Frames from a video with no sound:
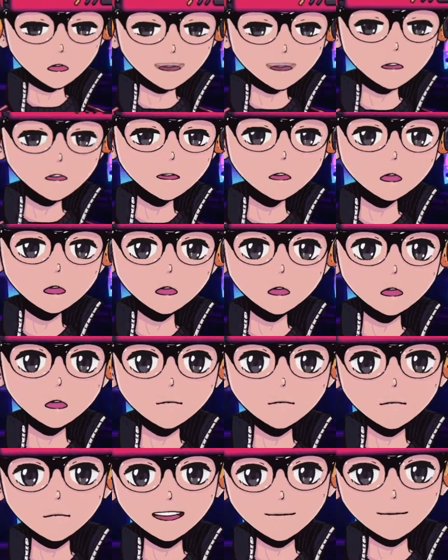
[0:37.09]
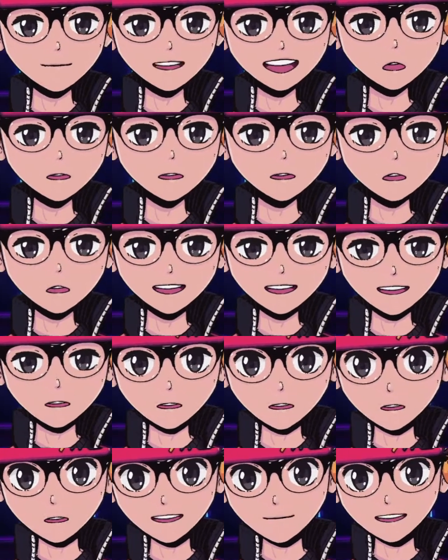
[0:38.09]
A little bit of context on my
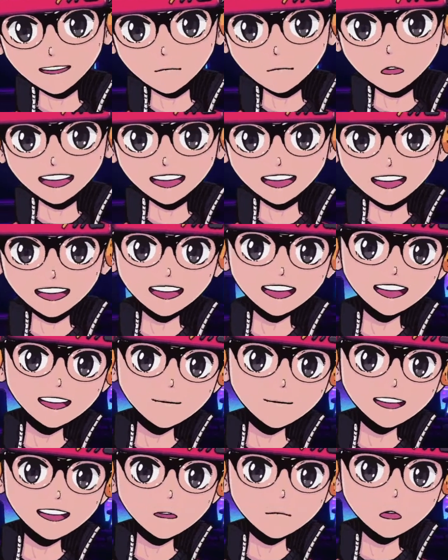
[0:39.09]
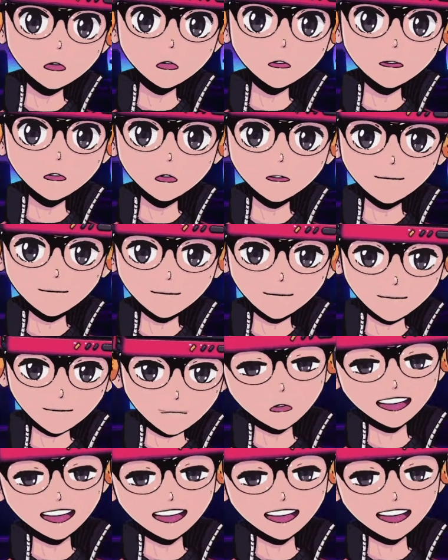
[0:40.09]
experience in making NFT projects.